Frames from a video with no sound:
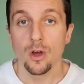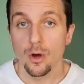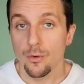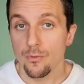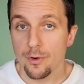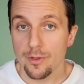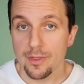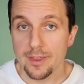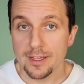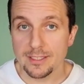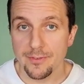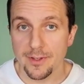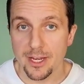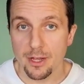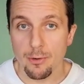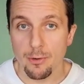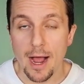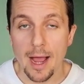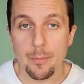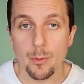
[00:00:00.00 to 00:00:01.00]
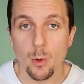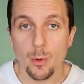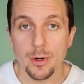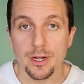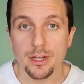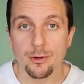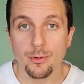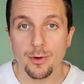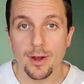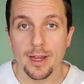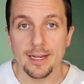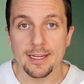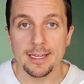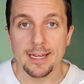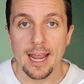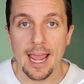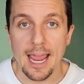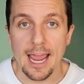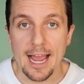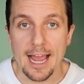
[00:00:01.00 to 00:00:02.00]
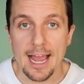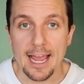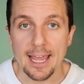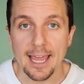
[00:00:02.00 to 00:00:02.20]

For this video, I'm going to create an AI